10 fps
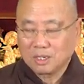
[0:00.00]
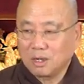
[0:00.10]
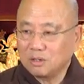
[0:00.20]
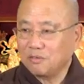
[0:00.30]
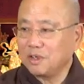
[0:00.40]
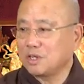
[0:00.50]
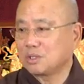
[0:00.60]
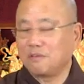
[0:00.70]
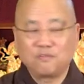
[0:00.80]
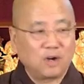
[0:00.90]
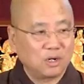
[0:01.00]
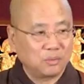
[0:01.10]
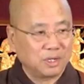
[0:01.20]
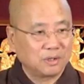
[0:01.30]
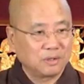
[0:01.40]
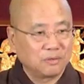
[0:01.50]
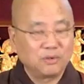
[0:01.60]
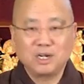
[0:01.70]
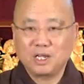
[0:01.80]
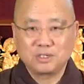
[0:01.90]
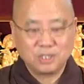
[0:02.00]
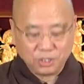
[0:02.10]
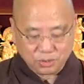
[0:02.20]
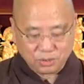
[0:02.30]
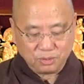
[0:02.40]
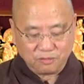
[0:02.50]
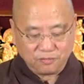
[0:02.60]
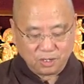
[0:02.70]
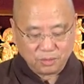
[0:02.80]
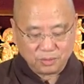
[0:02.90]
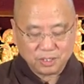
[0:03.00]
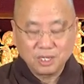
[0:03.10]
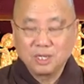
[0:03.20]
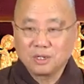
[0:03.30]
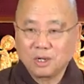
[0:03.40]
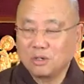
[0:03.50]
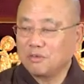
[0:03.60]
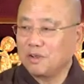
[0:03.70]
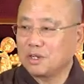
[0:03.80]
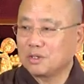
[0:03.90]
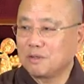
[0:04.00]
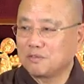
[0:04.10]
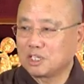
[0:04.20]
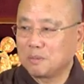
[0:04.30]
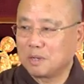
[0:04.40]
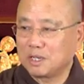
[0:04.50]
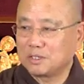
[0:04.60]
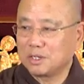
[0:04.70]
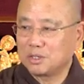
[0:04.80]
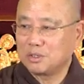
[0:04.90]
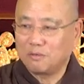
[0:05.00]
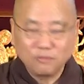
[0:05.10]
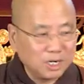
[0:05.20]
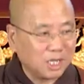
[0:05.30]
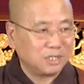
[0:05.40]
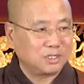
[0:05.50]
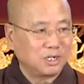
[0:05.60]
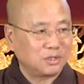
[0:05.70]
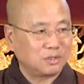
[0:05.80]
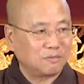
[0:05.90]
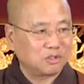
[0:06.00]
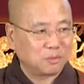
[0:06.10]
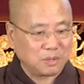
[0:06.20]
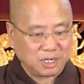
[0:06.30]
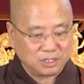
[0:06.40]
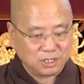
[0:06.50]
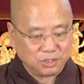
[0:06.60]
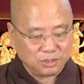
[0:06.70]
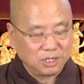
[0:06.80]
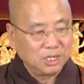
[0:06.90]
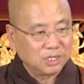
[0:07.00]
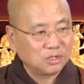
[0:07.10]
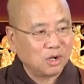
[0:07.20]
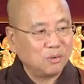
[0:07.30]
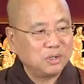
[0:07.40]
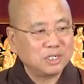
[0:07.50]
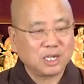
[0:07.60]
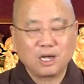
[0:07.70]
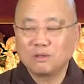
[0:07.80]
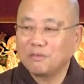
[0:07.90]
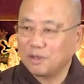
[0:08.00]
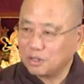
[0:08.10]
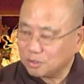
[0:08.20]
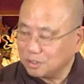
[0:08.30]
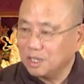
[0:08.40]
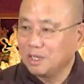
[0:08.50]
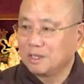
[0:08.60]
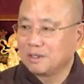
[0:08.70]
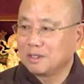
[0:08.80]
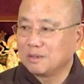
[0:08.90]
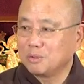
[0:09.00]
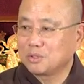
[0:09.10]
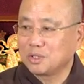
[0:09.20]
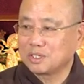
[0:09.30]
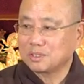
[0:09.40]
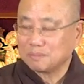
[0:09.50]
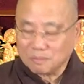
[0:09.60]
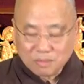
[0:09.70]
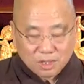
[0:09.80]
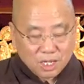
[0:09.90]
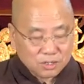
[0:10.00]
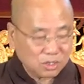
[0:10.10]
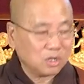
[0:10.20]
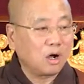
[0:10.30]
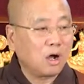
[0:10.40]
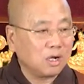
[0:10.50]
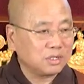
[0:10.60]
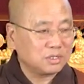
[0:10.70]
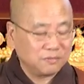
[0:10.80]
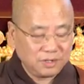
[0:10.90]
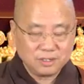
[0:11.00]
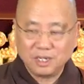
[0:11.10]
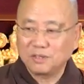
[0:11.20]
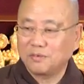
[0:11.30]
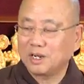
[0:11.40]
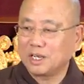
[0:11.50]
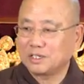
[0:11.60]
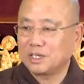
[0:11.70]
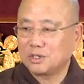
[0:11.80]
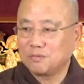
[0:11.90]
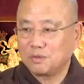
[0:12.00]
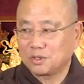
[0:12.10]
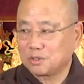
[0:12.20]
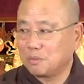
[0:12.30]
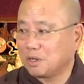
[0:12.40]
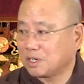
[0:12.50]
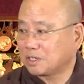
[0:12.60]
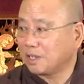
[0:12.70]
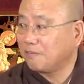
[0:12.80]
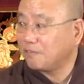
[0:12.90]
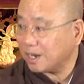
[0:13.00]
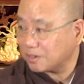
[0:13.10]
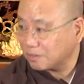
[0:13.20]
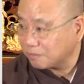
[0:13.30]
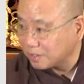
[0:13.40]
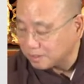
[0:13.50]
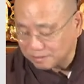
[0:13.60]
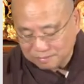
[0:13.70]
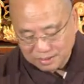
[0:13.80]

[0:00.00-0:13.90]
cultivation of following, realization of following, cultivation of stabilization, and realization of stabilization. There's always a cultivation, which is the cost of it, and the realization, which is more or less the effect of it.